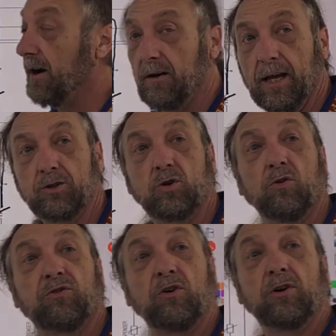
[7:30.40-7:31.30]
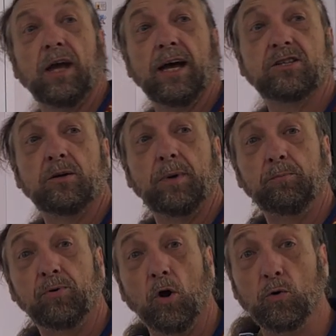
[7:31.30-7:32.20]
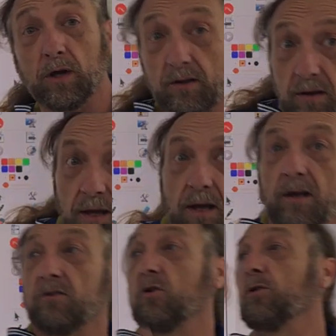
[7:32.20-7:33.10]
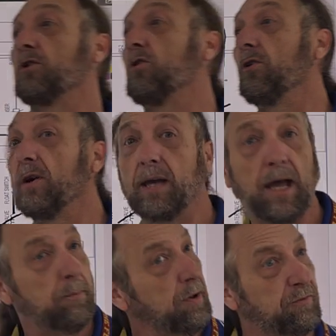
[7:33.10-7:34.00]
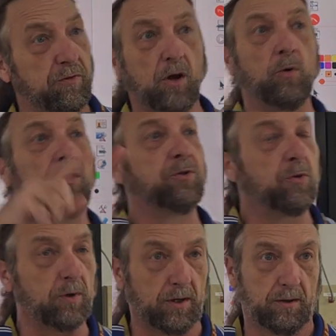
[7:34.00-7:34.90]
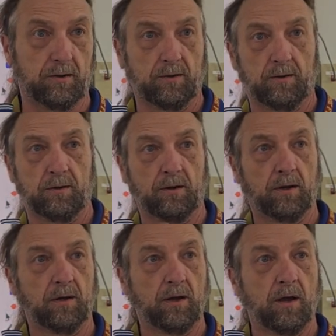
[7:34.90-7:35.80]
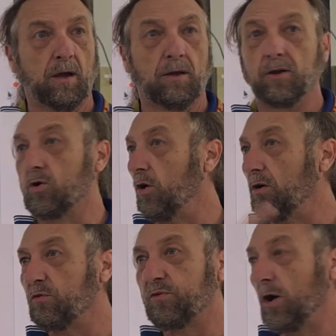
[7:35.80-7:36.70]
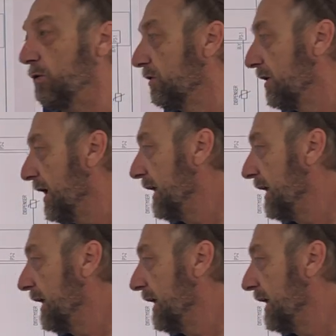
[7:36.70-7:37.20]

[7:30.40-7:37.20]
our electrical circuit has to be broken so the current can't be flowing through it. The current flow of